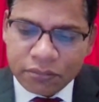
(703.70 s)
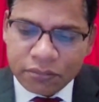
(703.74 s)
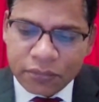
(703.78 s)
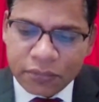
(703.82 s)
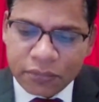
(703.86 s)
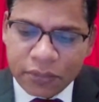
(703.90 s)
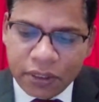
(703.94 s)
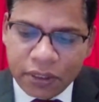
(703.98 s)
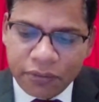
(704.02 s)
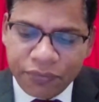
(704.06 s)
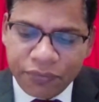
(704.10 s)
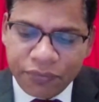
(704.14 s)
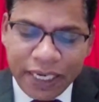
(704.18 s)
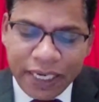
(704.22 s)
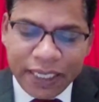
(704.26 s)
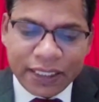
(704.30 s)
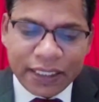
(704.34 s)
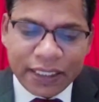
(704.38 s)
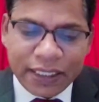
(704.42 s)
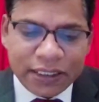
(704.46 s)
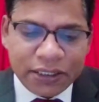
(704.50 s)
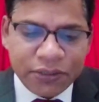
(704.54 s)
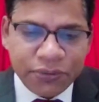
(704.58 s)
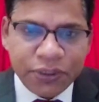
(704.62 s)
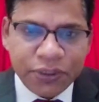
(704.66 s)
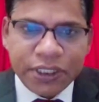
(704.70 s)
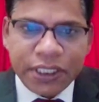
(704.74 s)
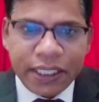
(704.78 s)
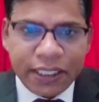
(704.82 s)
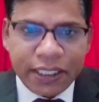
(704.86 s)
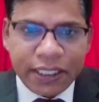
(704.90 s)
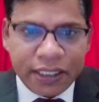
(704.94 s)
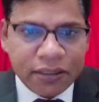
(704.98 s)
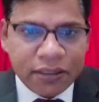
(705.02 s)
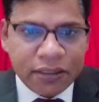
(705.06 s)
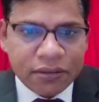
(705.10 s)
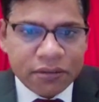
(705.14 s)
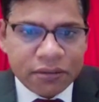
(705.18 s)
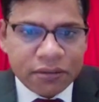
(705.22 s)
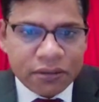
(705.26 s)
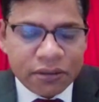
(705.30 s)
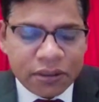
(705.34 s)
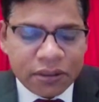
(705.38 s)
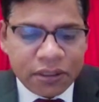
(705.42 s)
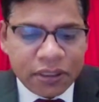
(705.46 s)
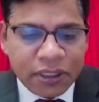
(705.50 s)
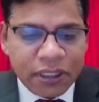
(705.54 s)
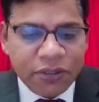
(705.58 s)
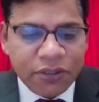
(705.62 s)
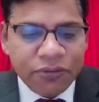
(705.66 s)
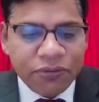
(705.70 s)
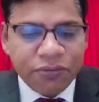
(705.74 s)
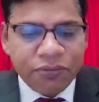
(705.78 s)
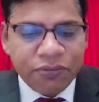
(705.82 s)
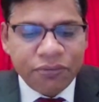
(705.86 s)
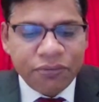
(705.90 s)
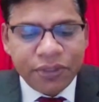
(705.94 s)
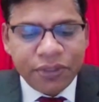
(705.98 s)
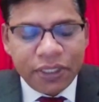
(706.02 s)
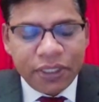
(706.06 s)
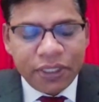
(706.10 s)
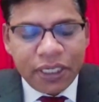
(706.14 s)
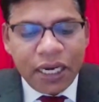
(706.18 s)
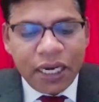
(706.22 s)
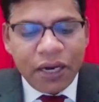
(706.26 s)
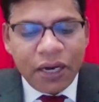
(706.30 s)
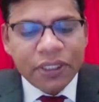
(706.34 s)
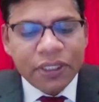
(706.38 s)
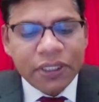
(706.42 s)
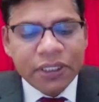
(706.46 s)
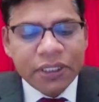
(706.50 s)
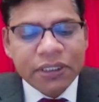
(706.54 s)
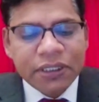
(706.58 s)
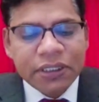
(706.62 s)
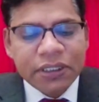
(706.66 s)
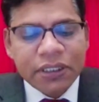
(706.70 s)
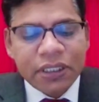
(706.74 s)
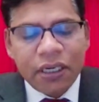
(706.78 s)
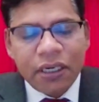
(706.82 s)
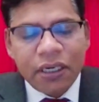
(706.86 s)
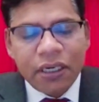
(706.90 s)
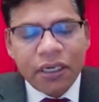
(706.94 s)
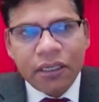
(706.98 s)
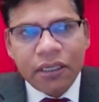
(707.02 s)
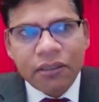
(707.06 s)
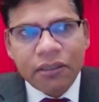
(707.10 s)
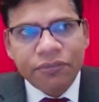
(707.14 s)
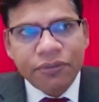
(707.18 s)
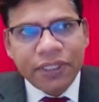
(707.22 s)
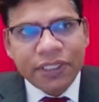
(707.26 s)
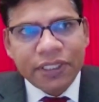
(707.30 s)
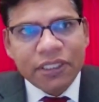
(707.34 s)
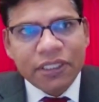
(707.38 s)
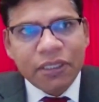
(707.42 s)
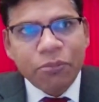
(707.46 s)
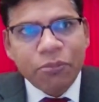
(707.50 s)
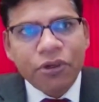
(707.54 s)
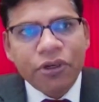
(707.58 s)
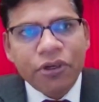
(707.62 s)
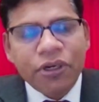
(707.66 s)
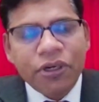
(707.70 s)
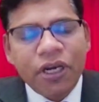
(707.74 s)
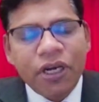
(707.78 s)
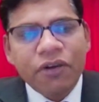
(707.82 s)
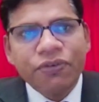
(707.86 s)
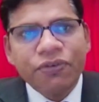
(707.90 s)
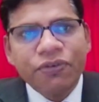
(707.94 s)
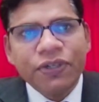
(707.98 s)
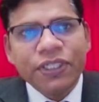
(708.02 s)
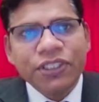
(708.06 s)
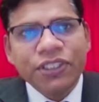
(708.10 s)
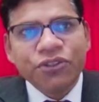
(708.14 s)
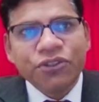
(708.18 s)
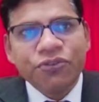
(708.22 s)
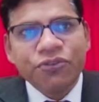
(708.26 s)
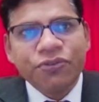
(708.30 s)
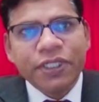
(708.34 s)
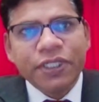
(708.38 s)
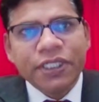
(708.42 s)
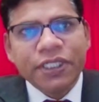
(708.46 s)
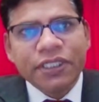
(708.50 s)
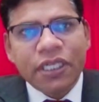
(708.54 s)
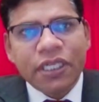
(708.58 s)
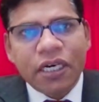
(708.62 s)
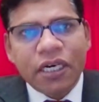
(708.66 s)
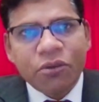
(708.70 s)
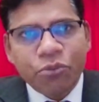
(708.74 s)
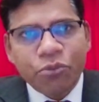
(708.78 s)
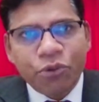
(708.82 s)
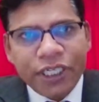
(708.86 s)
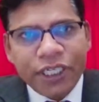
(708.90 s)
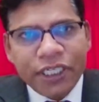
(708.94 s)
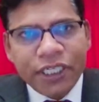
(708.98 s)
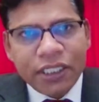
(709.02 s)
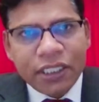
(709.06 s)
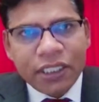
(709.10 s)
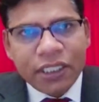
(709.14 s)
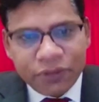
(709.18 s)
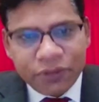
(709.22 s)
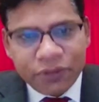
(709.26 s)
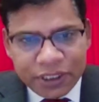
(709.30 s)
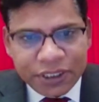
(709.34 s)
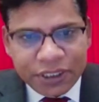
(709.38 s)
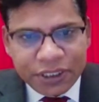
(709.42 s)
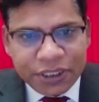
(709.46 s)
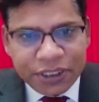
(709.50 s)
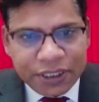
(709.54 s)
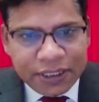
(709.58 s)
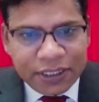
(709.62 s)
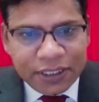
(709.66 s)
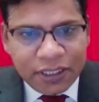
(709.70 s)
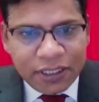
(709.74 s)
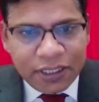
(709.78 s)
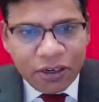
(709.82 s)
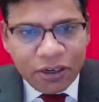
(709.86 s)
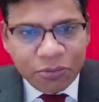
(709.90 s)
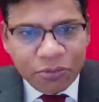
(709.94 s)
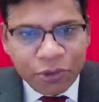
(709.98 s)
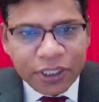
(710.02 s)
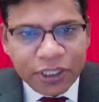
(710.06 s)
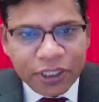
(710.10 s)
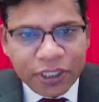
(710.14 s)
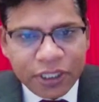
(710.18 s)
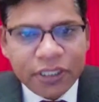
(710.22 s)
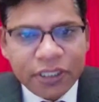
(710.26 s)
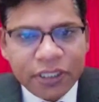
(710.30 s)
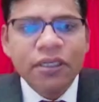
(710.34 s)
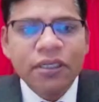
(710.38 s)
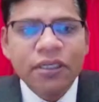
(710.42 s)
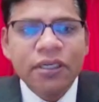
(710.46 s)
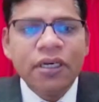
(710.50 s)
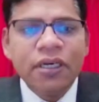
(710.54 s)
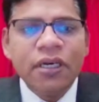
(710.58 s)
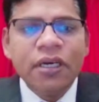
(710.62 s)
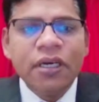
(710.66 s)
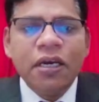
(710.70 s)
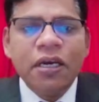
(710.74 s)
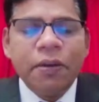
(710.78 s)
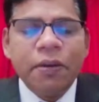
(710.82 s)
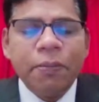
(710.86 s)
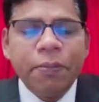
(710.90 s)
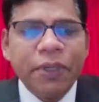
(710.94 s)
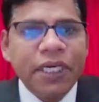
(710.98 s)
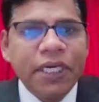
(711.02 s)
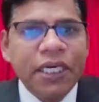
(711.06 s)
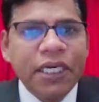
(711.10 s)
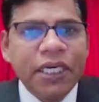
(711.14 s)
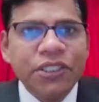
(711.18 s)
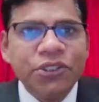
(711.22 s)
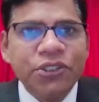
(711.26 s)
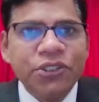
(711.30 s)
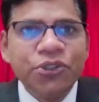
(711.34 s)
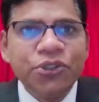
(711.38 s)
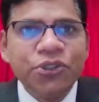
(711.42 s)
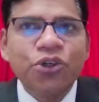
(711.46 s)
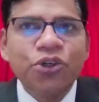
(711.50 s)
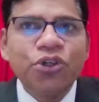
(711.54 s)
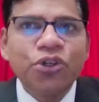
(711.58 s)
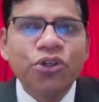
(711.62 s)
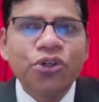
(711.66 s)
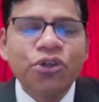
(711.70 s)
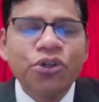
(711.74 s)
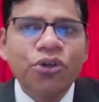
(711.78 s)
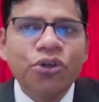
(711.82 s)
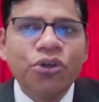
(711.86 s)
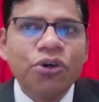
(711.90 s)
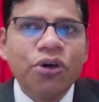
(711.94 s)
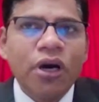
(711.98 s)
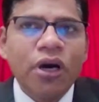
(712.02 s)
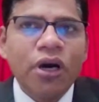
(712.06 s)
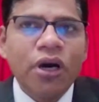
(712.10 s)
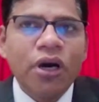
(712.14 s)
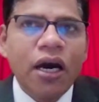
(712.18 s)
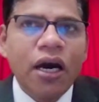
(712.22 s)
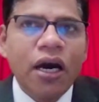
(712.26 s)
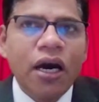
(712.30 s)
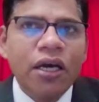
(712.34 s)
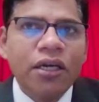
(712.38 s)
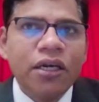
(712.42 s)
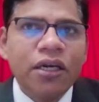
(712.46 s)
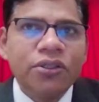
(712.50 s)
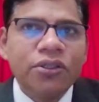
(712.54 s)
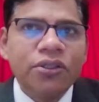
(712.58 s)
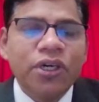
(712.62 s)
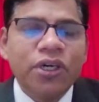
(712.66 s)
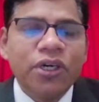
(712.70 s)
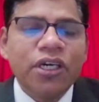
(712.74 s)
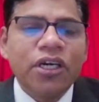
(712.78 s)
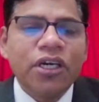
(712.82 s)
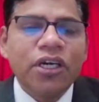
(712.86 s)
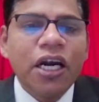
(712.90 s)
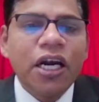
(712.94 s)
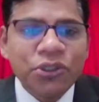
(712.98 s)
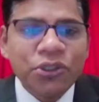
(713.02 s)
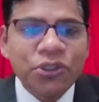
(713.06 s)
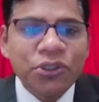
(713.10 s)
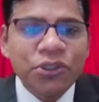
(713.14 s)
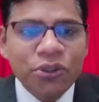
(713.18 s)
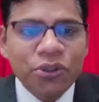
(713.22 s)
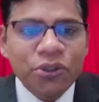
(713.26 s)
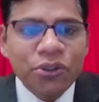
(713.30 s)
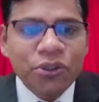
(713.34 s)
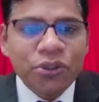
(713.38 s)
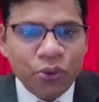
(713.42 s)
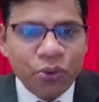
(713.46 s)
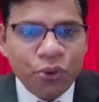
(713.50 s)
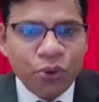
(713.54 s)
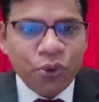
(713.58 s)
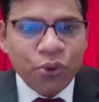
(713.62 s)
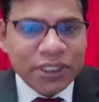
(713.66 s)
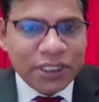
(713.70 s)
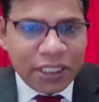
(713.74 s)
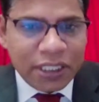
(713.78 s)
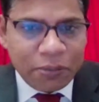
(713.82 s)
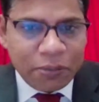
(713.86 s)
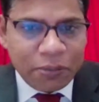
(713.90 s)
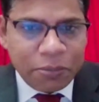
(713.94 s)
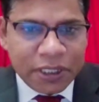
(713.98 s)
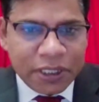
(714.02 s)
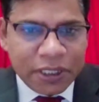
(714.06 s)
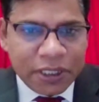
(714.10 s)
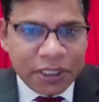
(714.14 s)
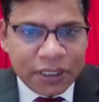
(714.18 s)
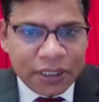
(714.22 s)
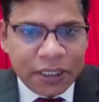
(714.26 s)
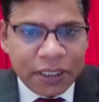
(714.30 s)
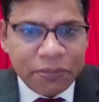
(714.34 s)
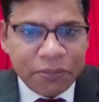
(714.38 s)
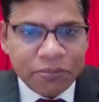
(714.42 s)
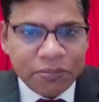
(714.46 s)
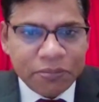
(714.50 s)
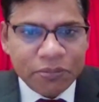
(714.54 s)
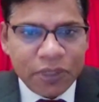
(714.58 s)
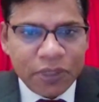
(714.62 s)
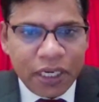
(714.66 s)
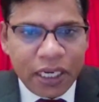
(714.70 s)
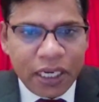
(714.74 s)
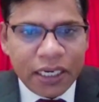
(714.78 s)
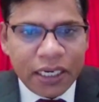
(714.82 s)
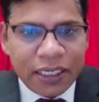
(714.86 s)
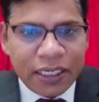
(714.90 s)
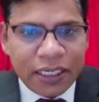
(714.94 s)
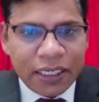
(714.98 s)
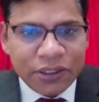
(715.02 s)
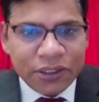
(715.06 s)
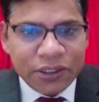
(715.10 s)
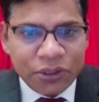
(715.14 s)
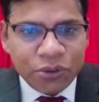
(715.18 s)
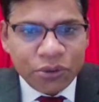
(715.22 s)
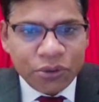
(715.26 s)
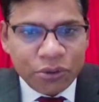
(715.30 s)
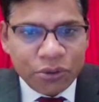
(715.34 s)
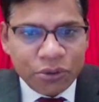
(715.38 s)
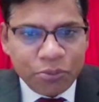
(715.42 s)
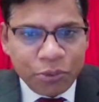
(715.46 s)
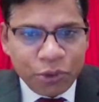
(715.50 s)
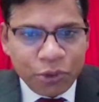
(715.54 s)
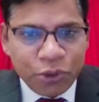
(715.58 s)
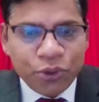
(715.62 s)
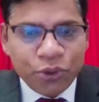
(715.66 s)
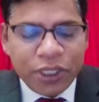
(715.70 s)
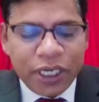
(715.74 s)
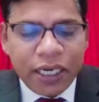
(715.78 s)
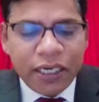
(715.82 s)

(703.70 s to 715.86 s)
factors which I can give for now is, for example, non-face-to-face onboarding, which is digital onboarding, because you don't know or you are not sure who is that person unless you prove that.